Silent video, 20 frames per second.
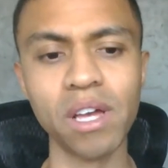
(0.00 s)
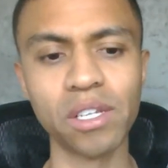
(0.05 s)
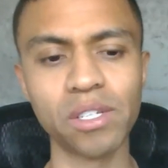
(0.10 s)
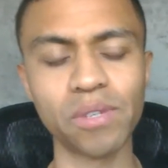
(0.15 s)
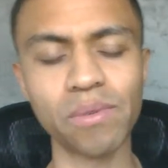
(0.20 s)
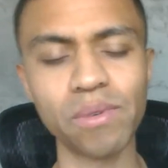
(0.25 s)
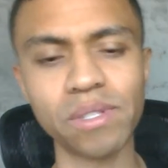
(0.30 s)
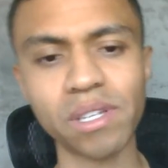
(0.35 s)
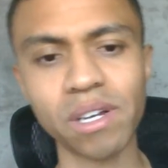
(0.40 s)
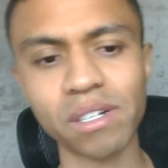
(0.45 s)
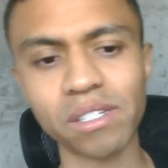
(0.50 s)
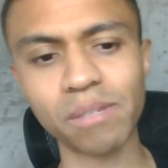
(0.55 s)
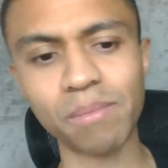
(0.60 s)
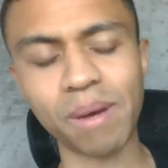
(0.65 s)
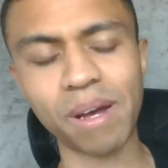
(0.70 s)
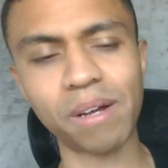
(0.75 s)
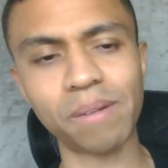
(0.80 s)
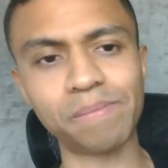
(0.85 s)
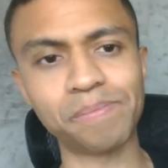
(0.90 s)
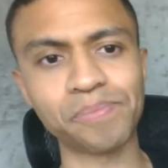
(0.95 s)
So when we talked
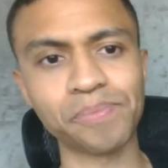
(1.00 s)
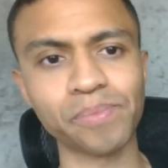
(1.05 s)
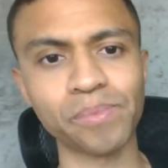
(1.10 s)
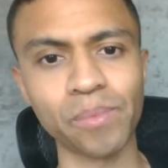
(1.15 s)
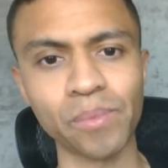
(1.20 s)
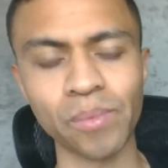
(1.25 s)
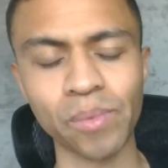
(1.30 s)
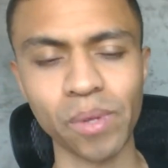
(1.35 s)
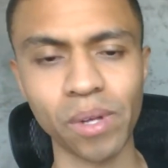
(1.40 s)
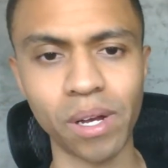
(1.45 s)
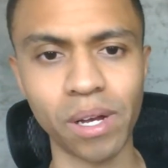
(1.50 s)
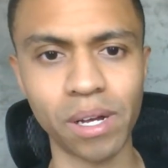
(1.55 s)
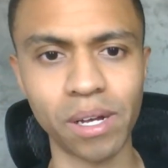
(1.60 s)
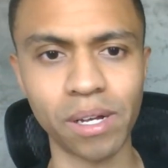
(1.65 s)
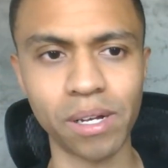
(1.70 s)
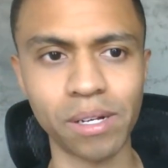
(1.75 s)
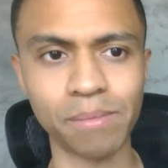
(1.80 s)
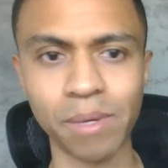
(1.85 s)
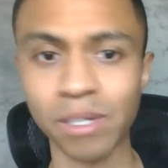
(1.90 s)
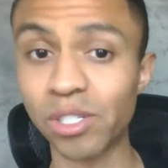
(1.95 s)
about
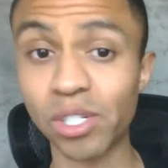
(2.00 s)
um,